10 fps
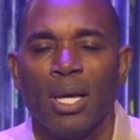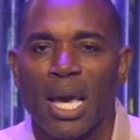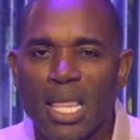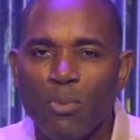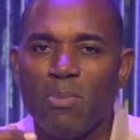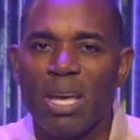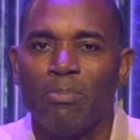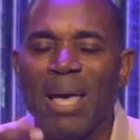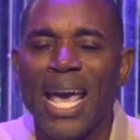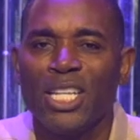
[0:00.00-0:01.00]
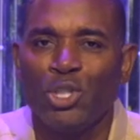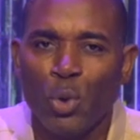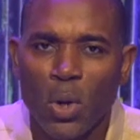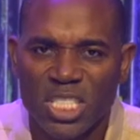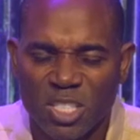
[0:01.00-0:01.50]
And then we make bad
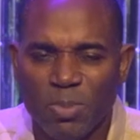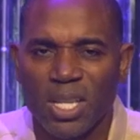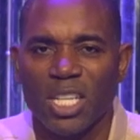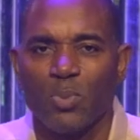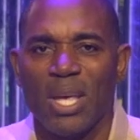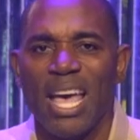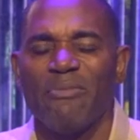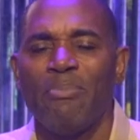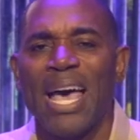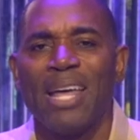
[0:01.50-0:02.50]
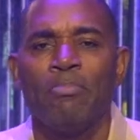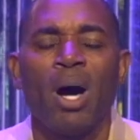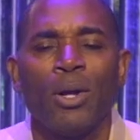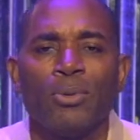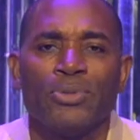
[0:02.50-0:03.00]
choices because we have bad
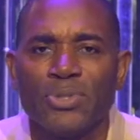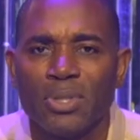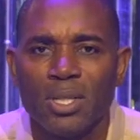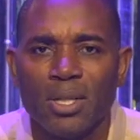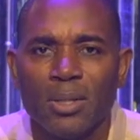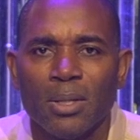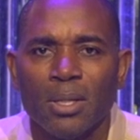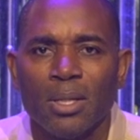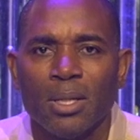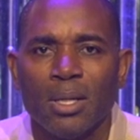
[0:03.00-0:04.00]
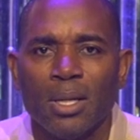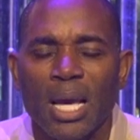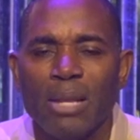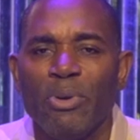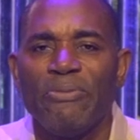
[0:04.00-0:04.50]
models.
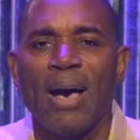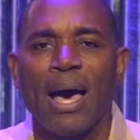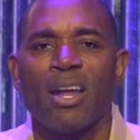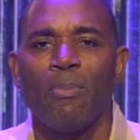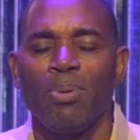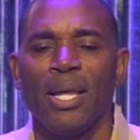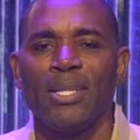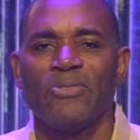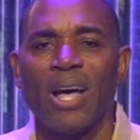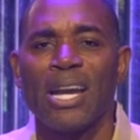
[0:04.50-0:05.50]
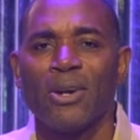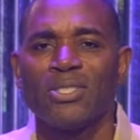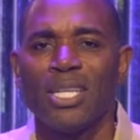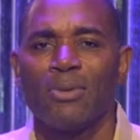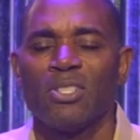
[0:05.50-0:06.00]
And we find
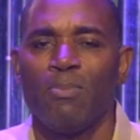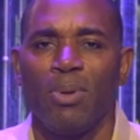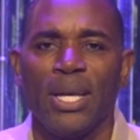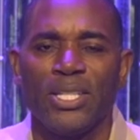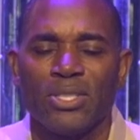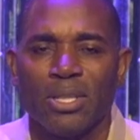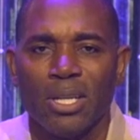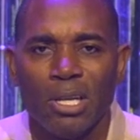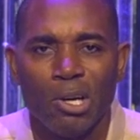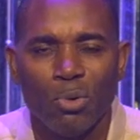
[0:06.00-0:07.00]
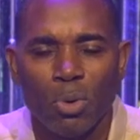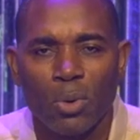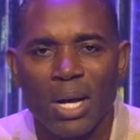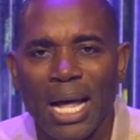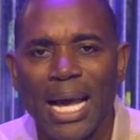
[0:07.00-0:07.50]
ourselves in a place
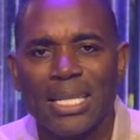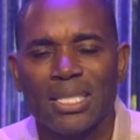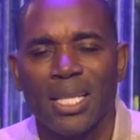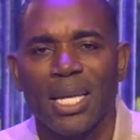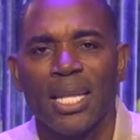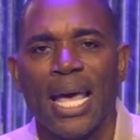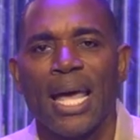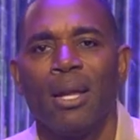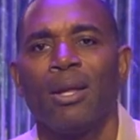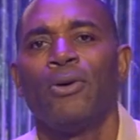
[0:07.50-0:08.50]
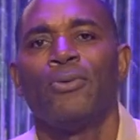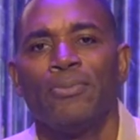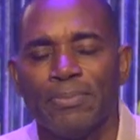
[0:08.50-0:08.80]
where we're isolated and alone.